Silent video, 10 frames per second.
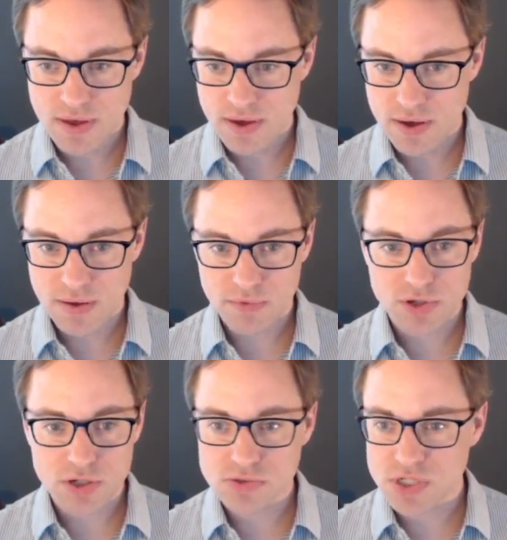I'm
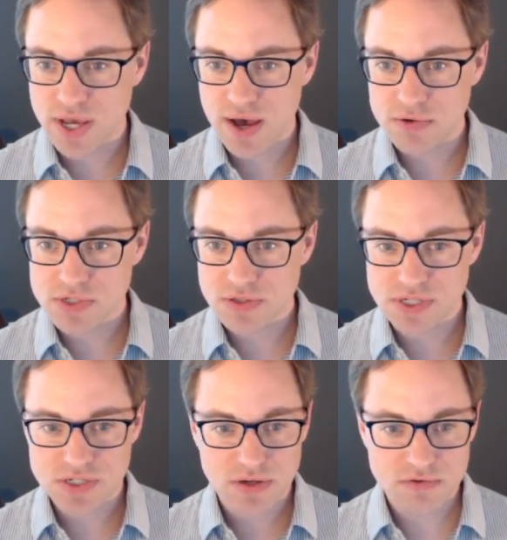closing out
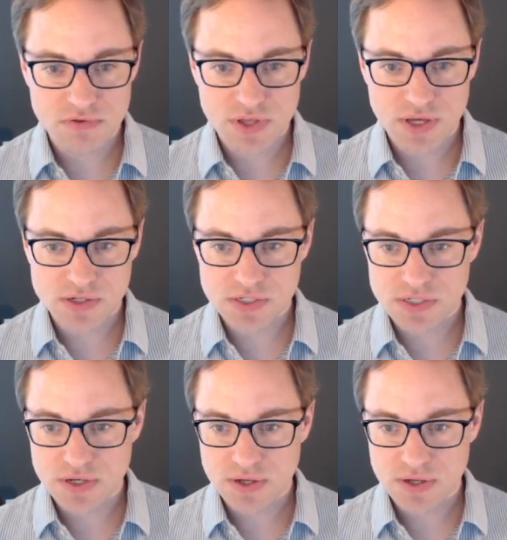these other things.